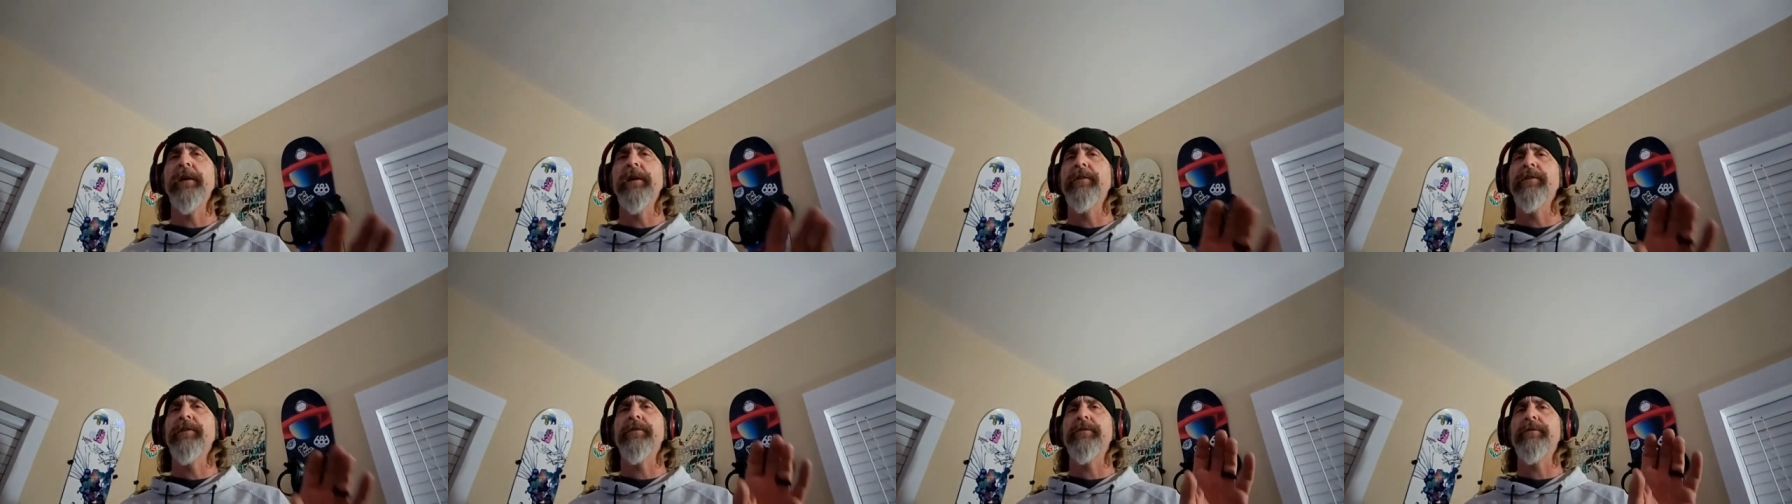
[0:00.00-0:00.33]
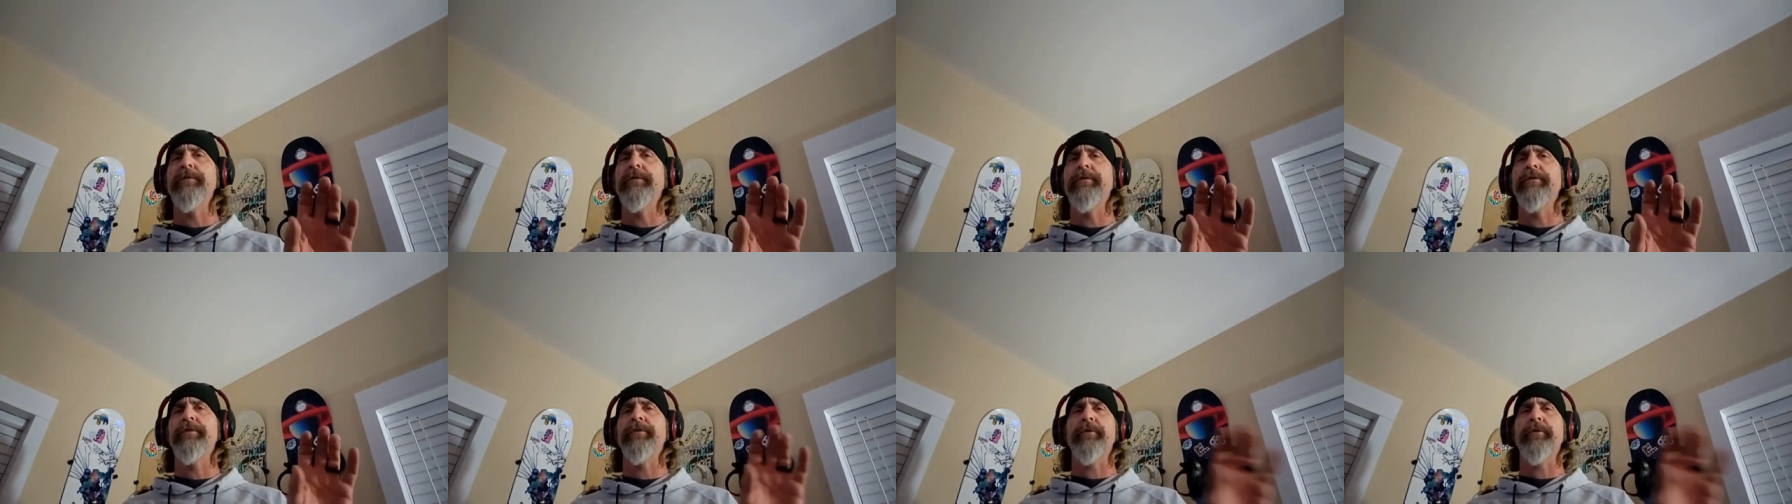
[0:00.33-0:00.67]
that
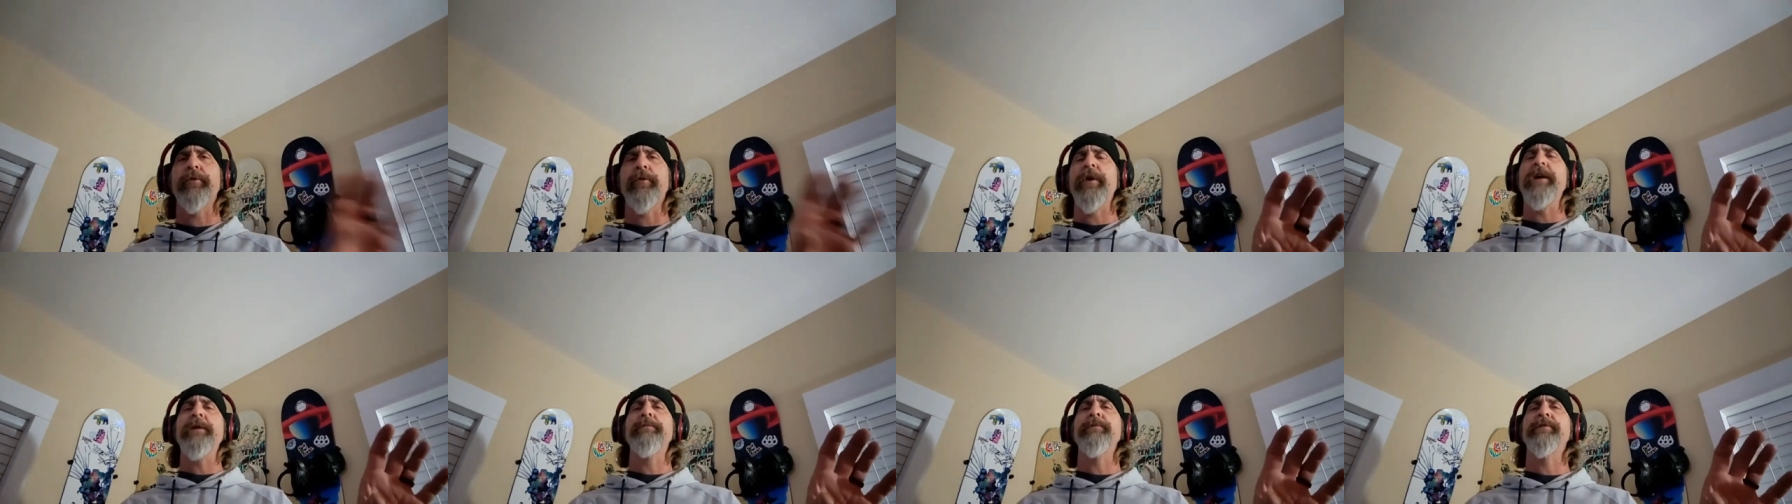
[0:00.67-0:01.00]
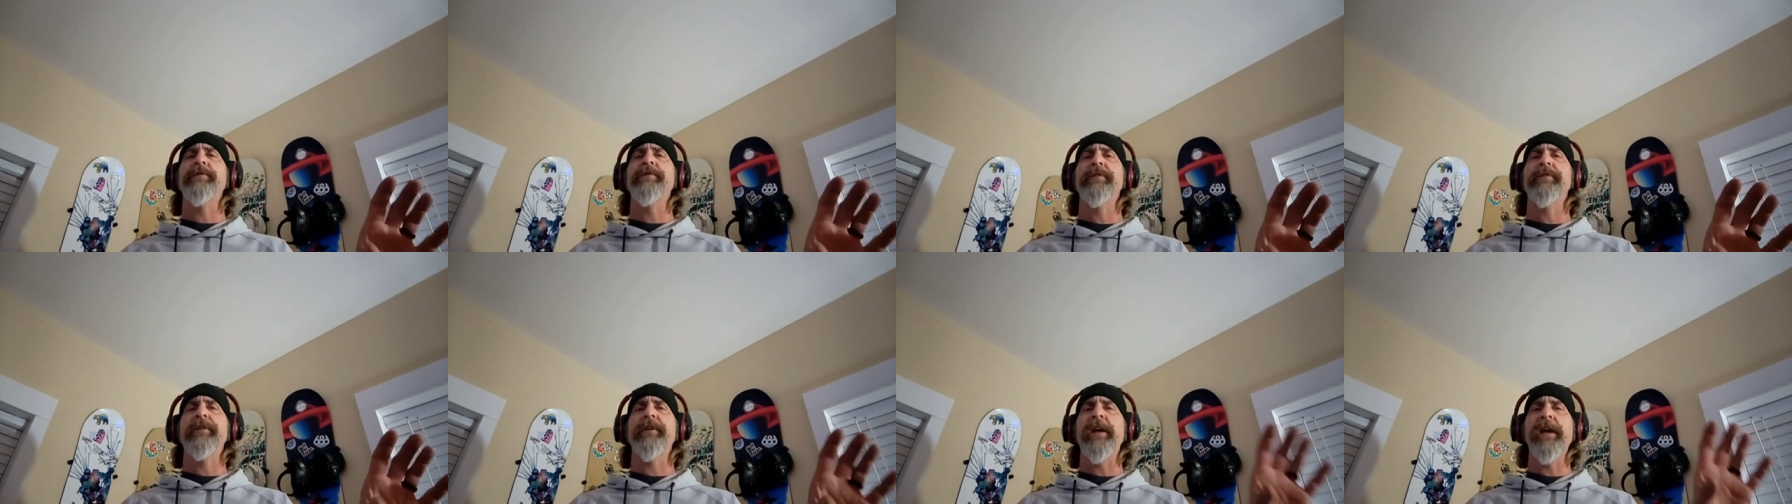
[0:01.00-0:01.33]

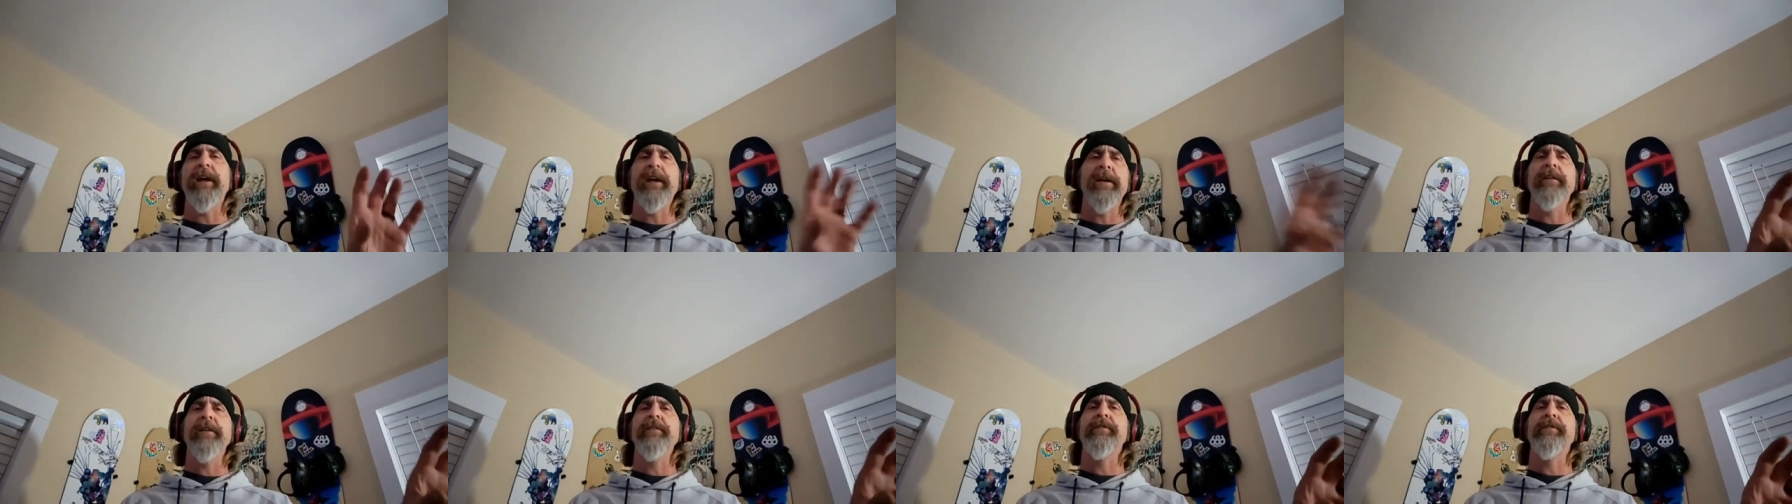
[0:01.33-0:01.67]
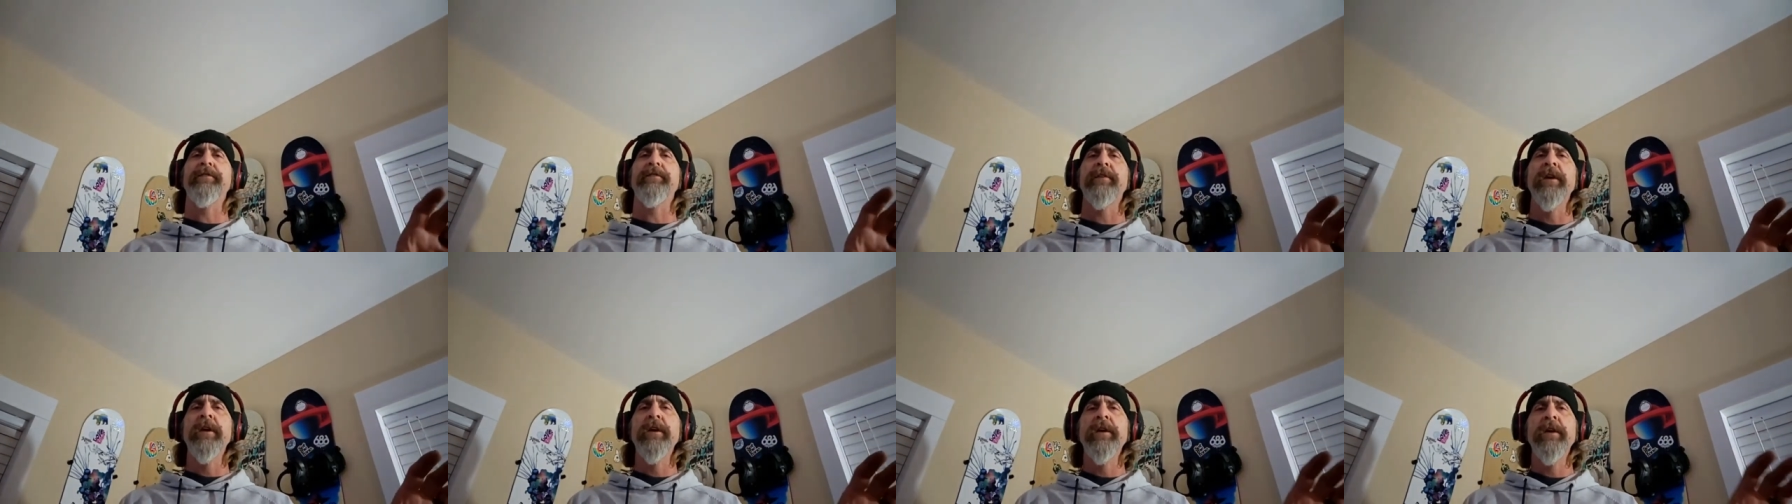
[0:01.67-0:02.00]
screams
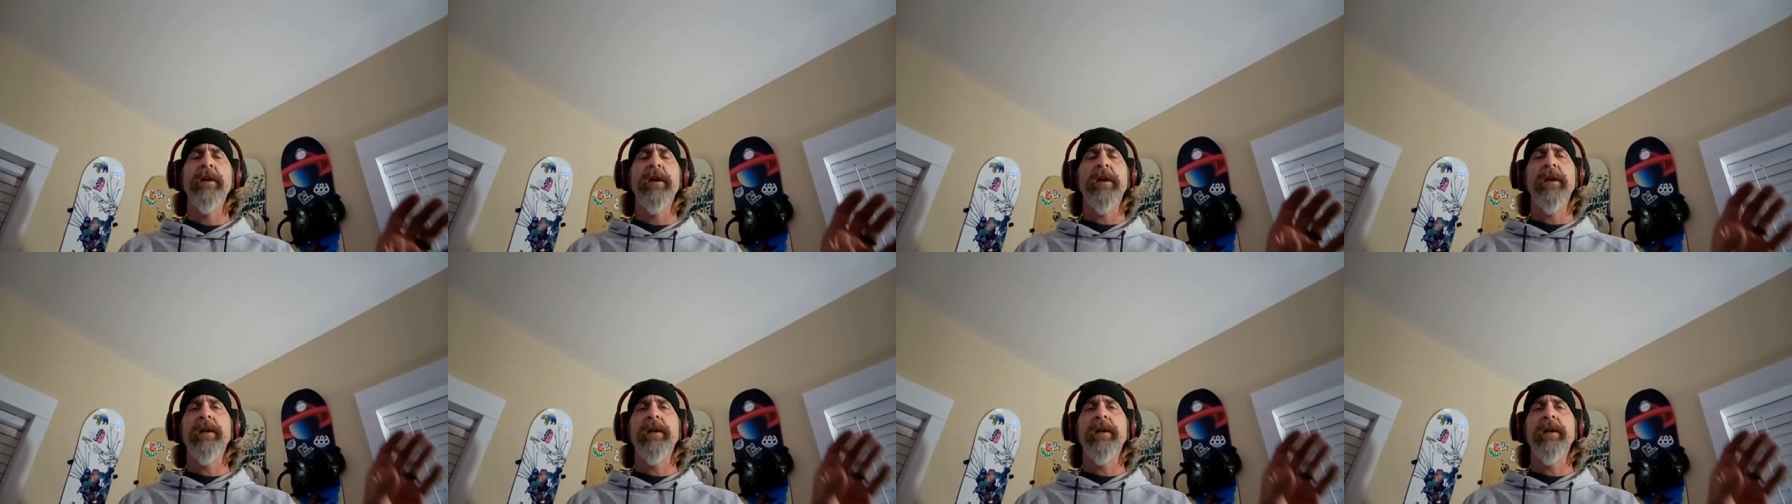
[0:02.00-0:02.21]
kids